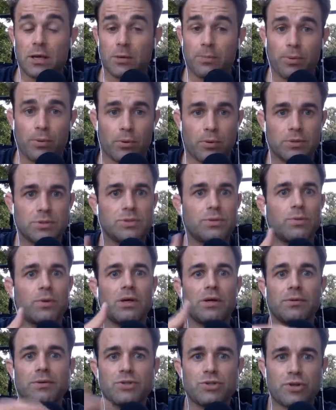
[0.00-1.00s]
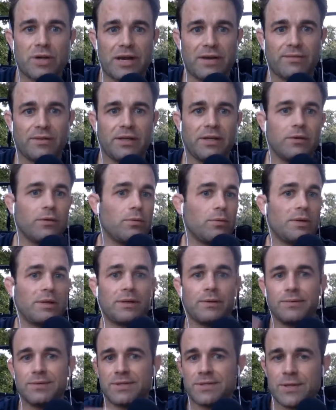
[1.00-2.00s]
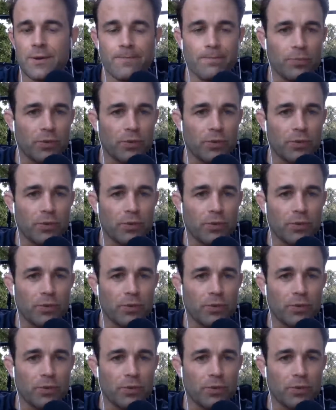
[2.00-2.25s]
airports or where I was traveling or when I was